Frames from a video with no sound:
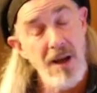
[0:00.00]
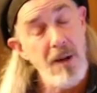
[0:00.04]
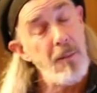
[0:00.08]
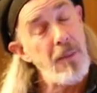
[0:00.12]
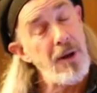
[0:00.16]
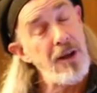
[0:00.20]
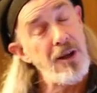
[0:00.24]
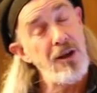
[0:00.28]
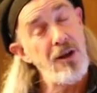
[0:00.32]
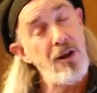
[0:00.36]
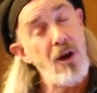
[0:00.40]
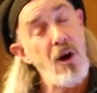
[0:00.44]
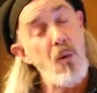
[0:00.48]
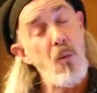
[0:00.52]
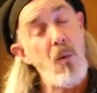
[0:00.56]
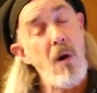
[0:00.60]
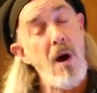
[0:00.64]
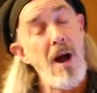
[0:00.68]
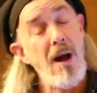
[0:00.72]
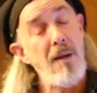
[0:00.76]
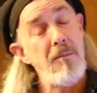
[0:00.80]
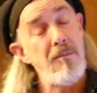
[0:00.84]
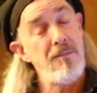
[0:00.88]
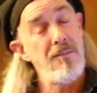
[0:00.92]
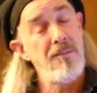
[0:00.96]
But you know
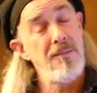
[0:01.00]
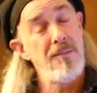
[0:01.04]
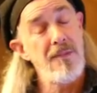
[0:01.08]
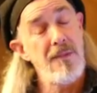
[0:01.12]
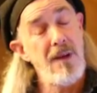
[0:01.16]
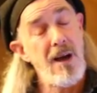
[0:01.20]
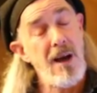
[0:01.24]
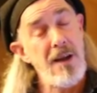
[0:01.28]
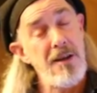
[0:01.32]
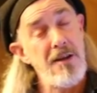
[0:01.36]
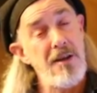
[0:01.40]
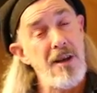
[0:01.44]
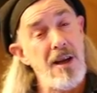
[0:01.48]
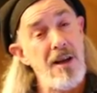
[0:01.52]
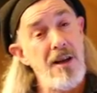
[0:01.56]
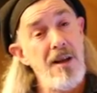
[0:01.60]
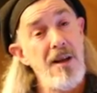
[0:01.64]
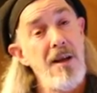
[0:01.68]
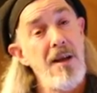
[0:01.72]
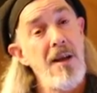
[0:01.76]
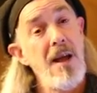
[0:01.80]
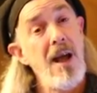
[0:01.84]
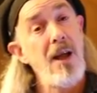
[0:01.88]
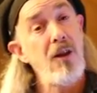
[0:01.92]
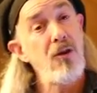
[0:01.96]
what? I did,
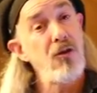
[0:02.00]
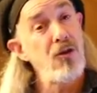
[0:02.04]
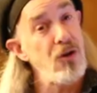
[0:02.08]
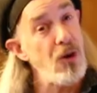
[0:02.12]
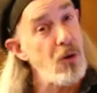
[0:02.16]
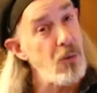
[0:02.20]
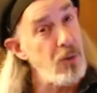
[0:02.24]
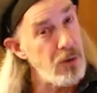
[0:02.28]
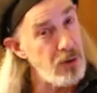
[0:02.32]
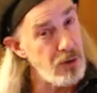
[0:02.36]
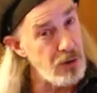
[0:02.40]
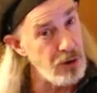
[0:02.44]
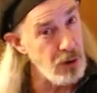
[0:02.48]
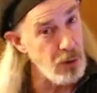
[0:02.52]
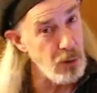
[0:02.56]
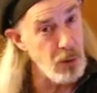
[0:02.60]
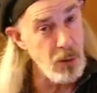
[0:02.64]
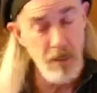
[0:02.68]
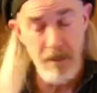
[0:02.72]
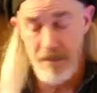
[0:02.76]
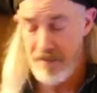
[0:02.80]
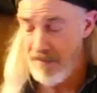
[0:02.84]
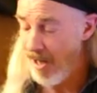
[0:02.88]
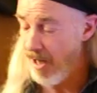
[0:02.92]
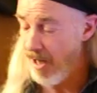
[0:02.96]
and so will you.